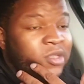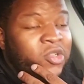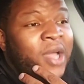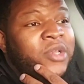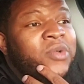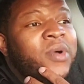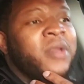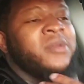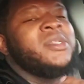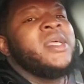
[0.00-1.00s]
So I do
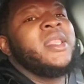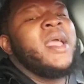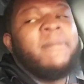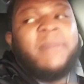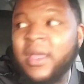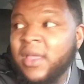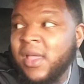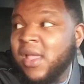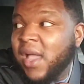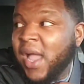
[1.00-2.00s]
understand that, but
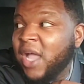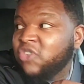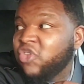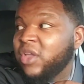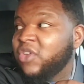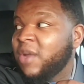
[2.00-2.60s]
Andre